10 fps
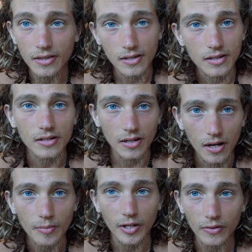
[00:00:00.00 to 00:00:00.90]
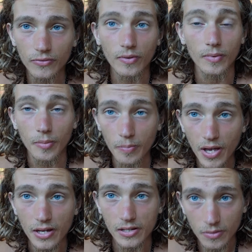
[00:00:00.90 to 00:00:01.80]
this is coming from the
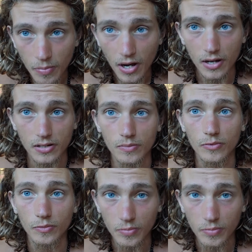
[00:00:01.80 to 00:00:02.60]
best possible